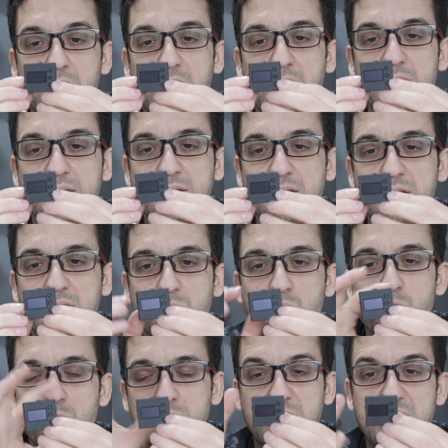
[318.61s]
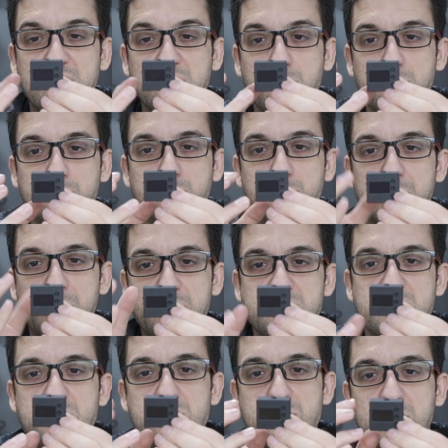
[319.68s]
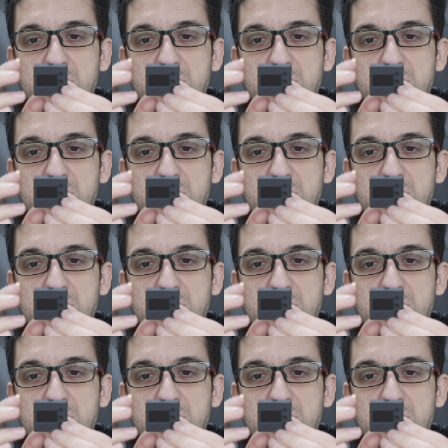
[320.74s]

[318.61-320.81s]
and what kind of parts you